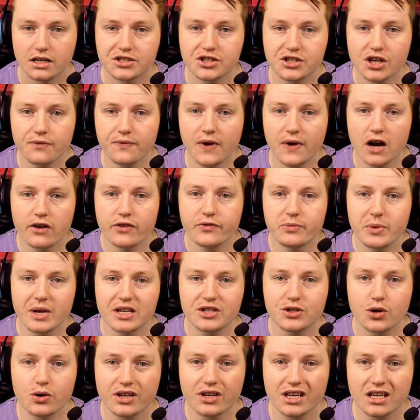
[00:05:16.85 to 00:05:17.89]
Now, so far, we've
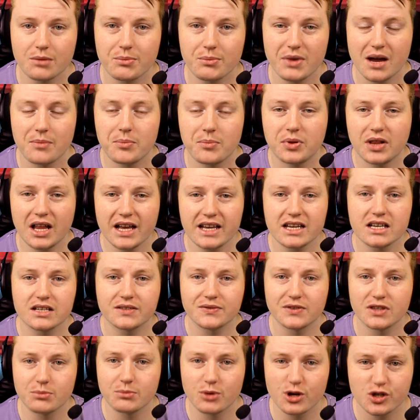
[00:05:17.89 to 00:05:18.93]
been talking about
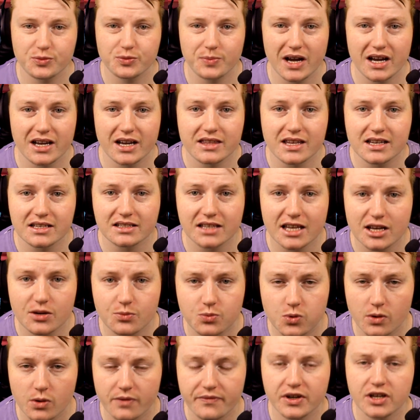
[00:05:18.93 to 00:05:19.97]
players for the most part in these League
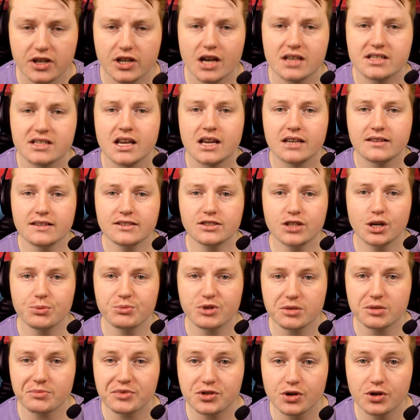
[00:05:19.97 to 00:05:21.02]
Report videos. This time,
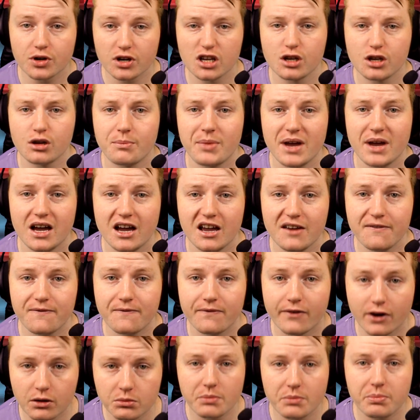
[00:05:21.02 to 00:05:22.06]
we're going to be talking about a
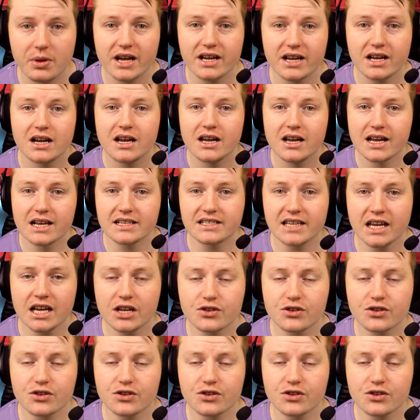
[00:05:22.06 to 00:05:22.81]
former player. It's